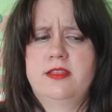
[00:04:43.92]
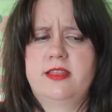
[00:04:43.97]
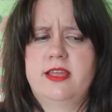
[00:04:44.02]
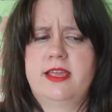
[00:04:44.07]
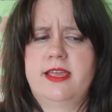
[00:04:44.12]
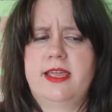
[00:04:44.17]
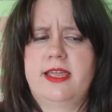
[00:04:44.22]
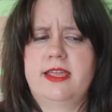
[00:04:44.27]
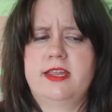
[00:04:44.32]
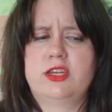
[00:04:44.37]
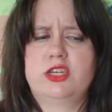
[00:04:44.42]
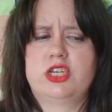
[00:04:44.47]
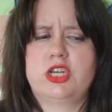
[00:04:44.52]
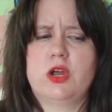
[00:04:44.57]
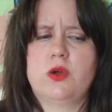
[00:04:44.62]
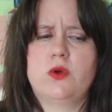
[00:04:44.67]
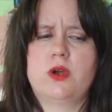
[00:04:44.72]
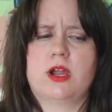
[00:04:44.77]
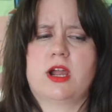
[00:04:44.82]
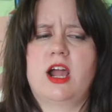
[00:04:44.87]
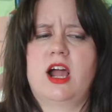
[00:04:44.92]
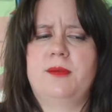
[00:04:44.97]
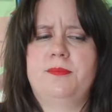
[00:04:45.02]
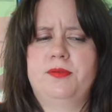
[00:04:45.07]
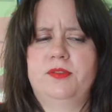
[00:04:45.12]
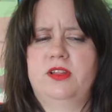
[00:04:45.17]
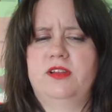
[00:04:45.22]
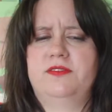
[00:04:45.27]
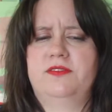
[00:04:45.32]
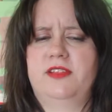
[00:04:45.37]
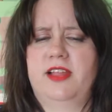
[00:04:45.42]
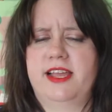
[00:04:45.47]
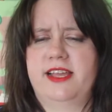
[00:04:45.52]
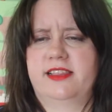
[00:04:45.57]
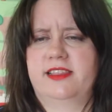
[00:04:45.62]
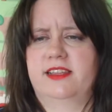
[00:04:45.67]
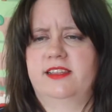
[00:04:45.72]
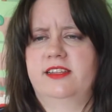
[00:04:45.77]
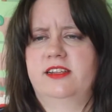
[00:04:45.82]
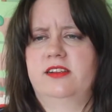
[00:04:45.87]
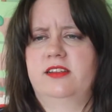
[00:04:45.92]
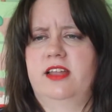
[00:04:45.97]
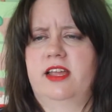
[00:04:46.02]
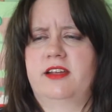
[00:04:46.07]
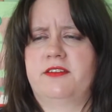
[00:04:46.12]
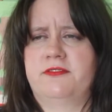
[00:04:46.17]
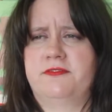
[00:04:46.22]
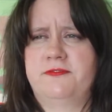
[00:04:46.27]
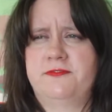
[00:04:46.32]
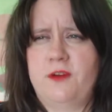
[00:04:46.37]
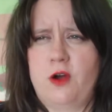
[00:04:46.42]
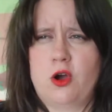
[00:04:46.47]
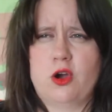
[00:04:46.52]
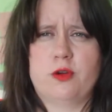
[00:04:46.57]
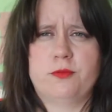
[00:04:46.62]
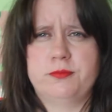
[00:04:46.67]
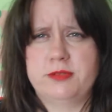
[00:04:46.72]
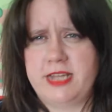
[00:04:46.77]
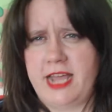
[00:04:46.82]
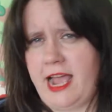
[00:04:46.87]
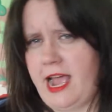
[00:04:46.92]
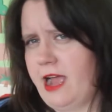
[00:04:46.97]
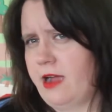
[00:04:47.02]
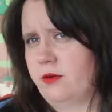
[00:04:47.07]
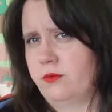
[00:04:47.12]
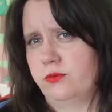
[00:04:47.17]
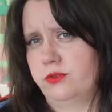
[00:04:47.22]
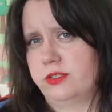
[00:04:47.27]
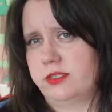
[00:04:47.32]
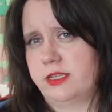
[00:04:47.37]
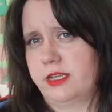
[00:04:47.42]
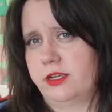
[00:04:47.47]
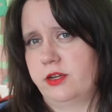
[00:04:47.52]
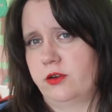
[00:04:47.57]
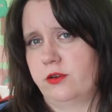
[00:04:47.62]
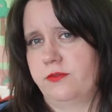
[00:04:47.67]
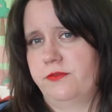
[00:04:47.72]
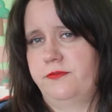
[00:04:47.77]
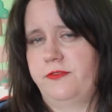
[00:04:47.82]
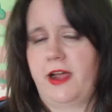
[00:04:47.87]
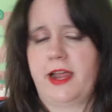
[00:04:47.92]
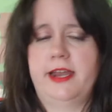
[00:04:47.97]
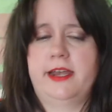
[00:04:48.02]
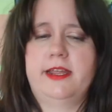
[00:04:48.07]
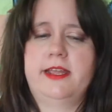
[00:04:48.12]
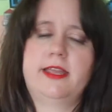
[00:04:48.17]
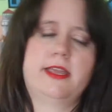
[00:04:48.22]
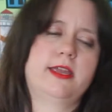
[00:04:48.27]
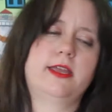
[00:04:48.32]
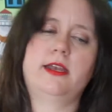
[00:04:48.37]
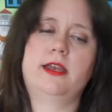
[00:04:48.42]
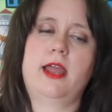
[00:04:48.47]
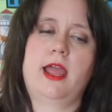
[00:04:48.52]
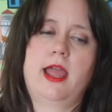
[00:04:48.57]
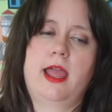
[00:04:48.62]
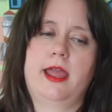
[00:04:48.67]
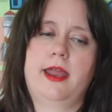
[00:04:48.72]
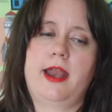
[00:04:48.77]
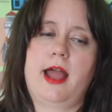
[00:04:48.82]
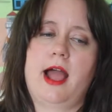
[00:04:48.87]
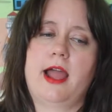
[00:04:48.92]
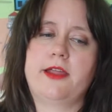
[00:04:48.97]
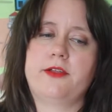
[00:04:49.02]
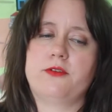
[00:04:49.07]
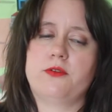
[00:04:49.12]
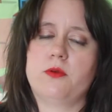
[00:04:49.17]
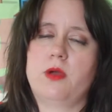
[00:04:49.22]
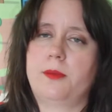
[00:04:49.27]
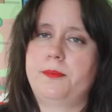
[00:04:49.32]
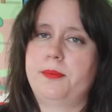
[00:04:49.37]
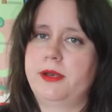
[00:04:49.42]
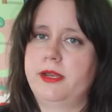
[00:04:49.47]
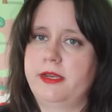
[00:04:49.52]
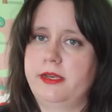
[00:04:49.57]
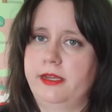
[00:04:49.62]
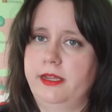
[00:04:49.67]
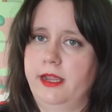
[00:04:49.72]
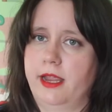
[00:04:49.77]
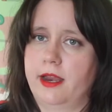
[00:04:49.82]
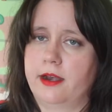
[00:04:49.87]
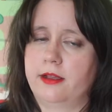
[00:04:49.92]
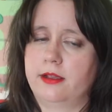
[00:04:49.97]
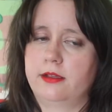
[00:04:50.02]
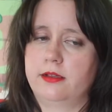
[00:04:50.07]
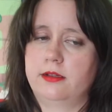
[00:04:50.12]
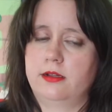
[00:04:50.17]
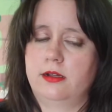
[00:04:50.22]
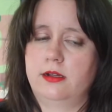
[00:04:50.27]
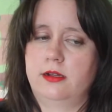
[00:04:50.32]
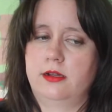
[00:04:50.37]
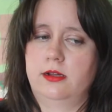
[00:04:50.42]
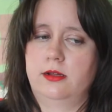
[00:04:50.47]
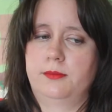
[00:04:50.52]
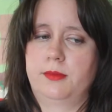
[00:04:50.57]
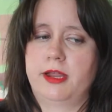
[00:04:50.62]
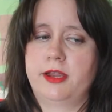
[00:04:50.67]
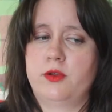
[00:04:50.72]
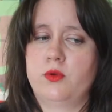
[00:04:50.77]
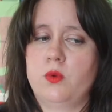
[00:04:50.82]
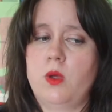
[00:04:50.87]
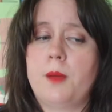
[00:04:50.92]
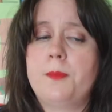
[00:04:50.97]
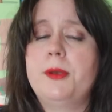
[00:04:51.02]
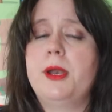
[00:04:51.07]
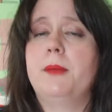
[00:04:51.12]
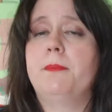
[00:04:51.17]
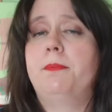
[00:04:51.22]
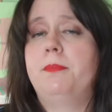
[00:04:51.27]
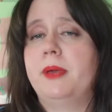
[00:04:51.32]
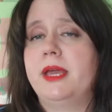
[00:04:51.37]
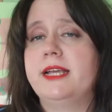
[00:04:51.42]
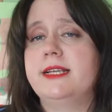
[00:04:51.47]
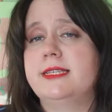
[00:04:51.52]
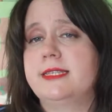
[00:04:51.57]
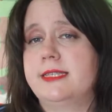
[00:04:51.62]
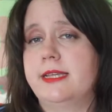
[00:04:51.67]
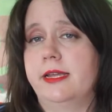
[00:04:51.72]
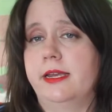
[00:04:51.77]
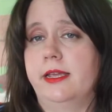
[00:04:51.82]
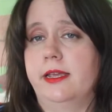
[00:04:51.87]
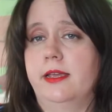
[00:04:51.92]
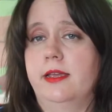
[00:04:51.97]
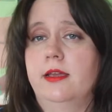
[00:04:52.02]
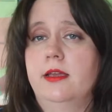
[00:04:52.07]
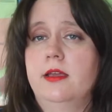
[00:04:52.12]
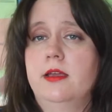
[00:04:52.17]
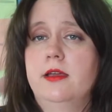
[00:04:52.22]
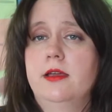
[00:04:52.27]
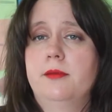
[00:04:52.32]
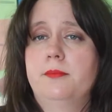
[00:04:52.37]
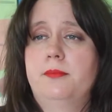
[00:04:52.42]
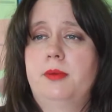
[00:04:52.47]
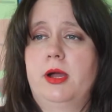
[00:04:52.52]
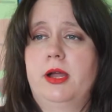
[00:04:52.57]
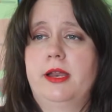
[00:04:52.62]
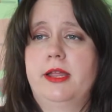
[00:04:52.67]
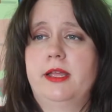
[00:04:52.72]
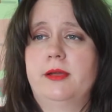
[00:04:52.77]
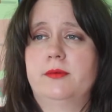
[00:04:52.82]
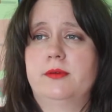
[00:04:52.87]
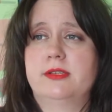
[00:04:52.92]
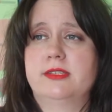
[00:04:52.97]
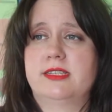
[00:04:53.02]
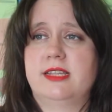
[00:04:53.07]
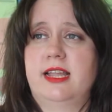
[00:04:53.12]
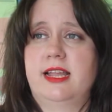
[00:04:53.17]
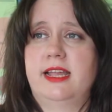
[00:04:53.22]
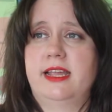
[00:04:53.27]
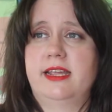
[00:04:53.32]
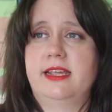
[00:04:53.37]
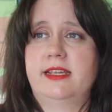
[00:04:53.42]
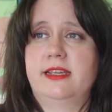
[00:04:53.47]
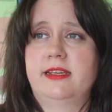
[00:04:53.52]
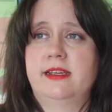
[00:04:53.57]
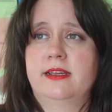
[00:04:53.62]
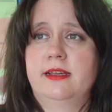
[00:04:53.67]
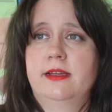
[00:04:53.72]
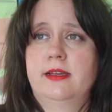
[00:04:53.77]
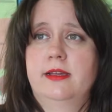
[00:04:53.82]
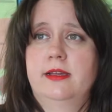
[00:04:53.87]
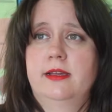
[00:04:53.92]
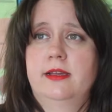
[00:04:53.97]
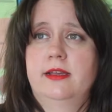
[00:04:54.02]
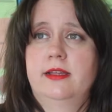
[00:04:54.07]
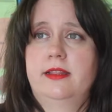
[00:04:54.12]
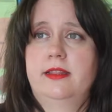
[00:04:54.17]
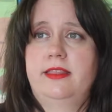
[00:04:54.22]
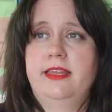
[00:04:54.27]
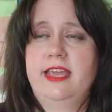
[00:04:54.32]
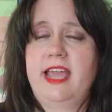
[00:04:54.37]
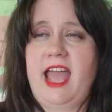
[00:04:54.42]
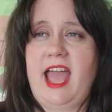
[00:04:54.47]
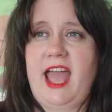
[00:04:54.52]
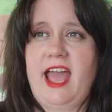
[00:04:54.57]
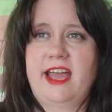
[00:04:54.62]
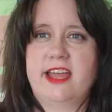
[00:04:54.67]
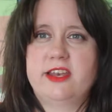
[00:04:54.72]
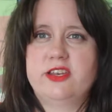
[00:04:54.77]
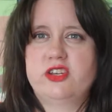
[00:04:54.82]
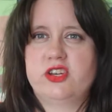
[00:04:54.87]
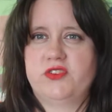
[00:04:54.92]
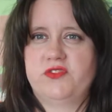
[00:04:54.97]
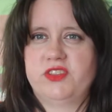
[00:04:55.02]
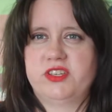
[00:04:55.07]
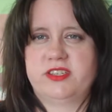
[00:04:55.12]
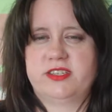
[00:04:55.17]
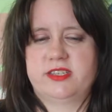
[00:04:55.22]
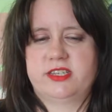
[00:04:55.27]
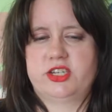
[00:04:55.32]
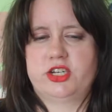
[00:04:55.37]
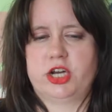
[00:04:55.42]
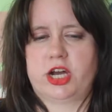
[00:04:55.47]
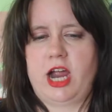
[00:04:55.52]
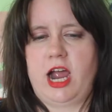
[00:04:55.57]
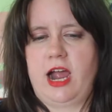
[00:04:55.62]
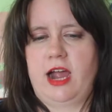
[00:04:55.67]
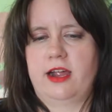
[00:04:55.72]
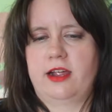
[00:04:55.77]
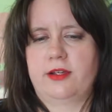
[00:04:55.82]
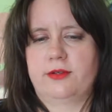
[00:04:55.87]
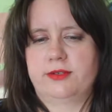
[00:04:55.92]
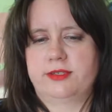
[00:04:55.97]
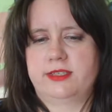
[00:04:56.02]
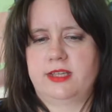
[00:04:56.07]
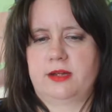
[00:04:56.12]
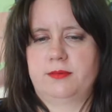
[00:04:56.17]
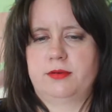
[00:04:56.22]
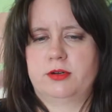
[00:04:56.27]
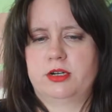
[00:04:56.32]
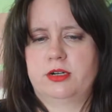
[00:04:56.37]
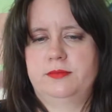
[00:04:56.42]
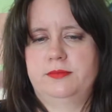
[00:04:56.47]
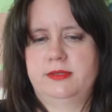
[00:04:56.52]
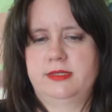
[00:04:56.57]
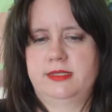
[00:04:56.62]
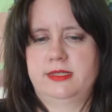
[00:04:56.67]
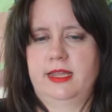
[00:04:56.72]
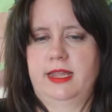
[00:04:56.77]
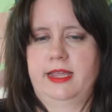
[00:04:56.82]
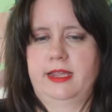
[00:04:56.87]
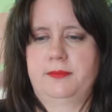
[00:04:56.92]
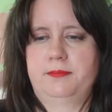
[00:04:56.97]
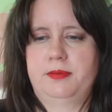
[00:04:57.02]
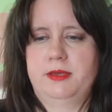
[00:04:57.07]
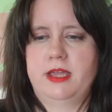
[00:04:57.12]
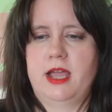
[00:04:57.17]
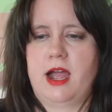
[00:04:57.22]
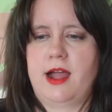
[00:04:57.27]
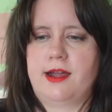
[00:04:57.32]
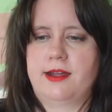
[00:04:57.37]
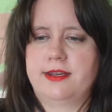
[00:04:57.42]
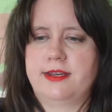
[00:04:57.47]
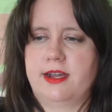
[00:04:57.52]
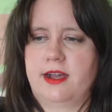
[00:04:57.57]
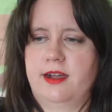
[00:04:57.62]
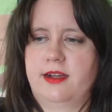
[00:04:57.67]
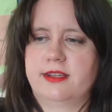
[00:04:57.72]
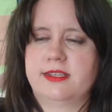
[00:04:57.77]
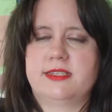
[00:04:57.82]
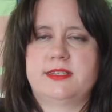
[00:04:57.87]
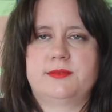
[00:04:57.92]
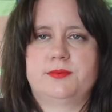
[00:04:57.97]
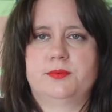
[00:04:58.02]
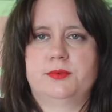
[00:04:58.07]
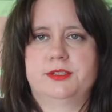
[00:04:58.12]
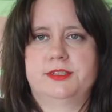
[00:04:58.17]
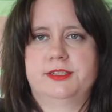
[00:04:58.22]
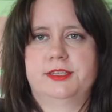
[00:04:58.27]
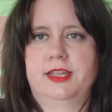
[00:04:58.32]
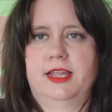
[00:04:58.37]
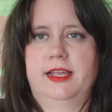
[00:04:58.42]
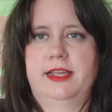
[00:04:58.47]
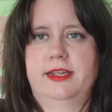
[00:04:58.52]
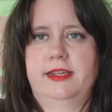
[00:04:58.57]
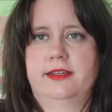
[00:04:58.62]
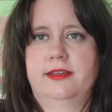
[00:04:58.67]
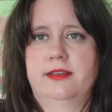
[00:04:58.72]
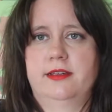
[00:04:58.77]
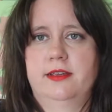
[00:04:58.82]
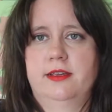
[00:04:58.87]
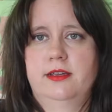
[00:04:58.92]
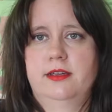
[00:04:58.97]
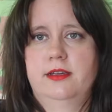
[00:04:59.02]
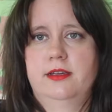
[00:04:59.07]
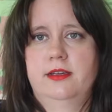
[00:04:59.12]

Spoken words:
they showed a couple of like the little like farm towns that you're fighting in, and I grew up in Indiana. I grew up in a big city, but it was like the edge of the Chicago suburbs. Like beyond us was like